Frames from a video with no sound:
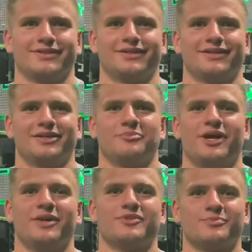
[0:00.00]
My
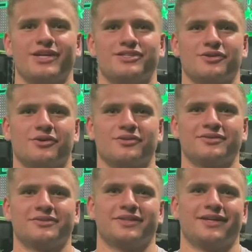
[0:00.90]
name is Mason Arnold.
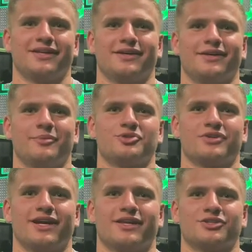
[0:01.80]
I've been
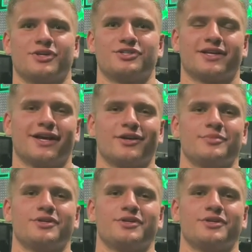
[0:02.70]
training at the Trench Academy for